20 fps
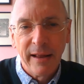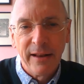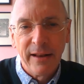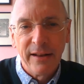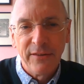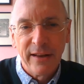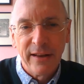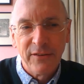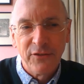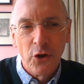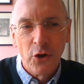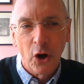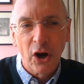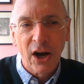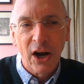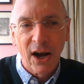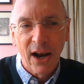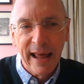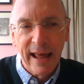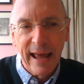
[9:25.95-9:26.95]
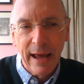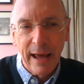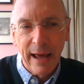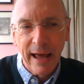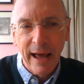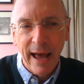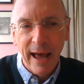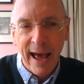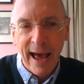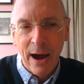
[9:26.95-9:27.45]
It's not
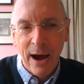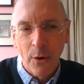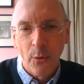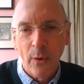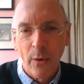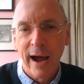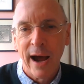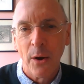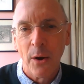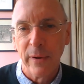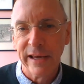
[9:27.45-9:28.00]
clear how